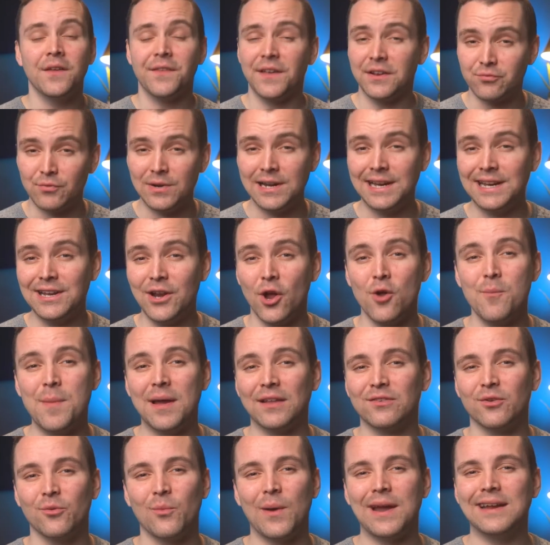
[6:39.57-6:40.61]
There's really no
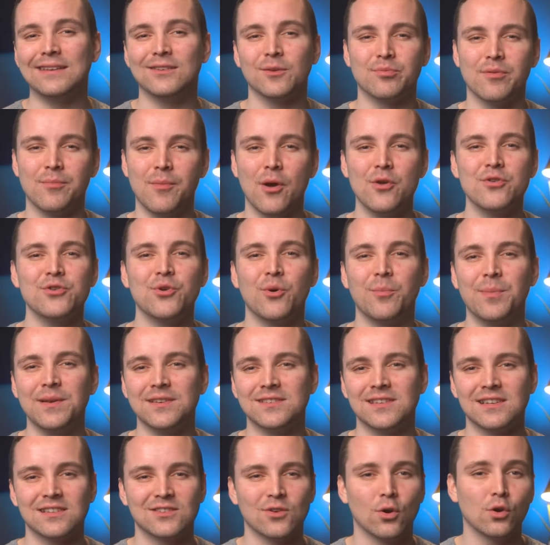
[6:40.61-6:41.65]
better way to promote your
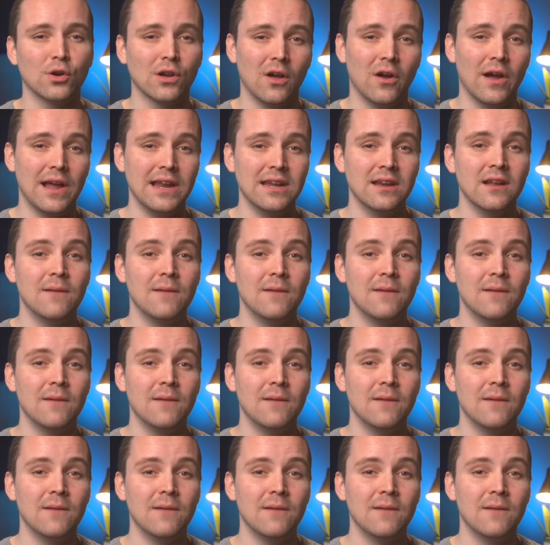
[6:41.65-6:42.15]
business online